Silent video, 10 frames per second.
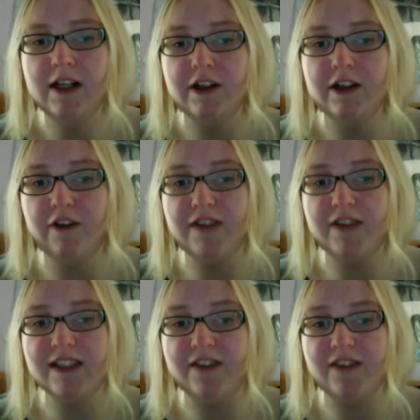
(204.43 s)
go
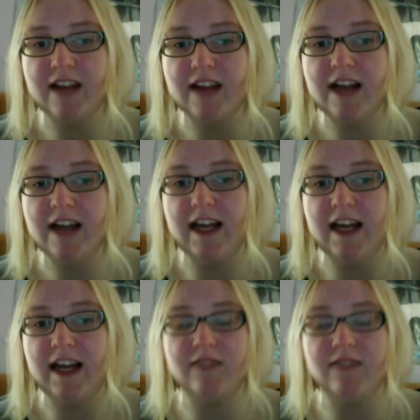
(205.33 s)
face-to-face
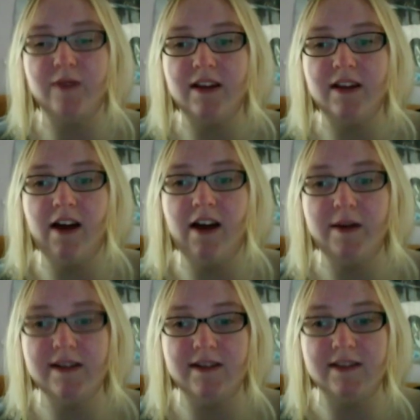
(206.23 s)
contact with other
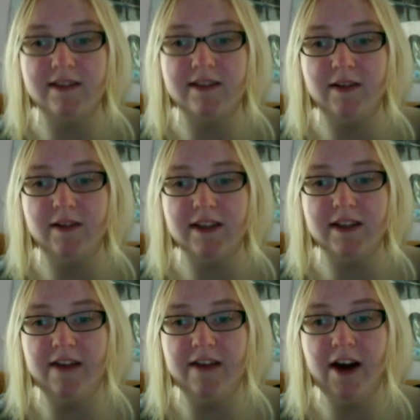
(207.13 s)
wrestlers, unless
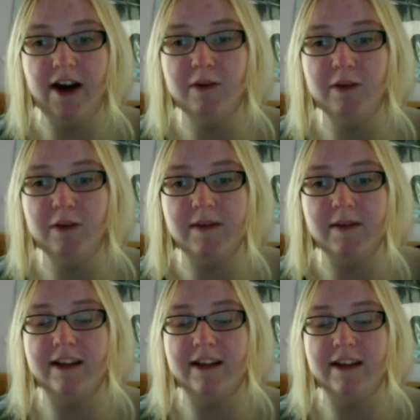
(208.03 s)
they have help or
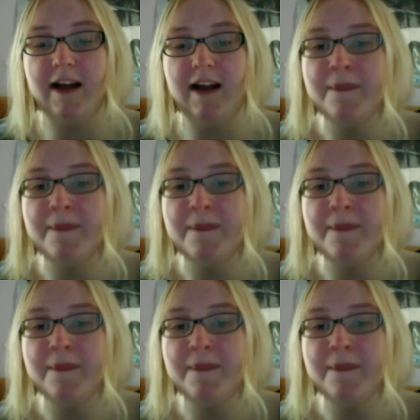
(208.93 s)
something like that.